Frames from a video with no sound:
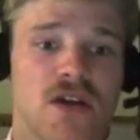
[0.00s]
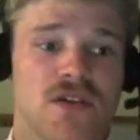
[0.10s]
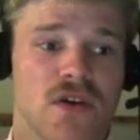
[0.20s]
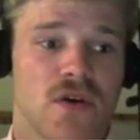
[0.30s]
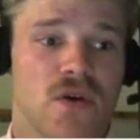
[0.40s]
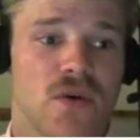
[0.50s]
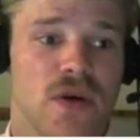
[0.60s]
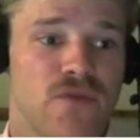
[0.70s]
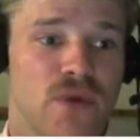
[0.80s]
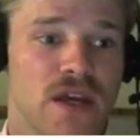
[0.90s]
So
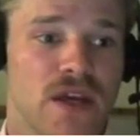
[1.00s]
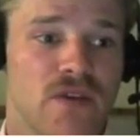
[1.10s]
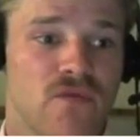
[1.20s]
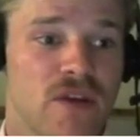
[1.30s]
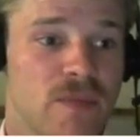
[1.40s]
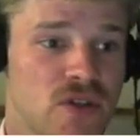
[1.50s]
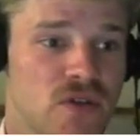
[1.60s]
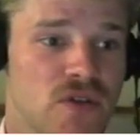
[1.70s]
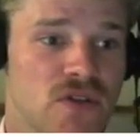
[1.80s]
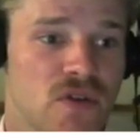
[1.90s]
if we can
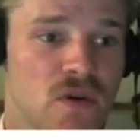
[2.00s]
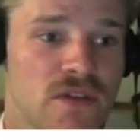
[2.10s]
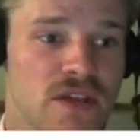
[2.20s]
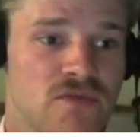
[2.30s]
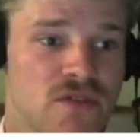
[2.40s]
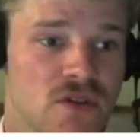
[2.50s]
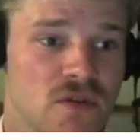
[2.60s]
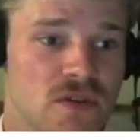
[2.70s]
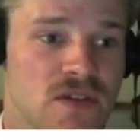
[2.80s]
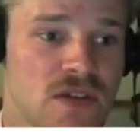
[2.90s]
reproduce all of these
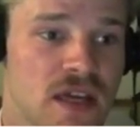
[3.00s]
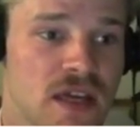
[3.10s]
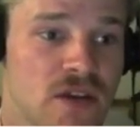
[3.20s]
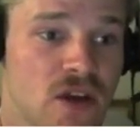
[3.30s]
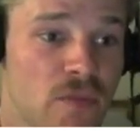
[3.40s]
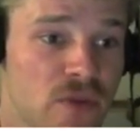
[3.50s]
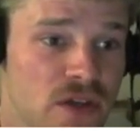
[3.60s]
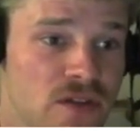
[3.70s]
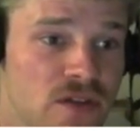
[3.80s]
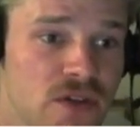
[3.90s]
results in
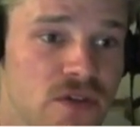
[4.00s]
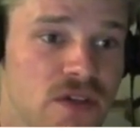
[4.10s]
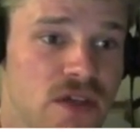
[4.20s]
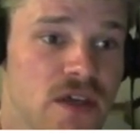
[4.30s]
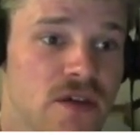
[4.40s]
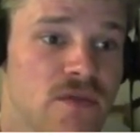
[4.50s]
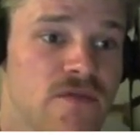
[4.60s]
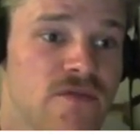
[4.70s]
computers using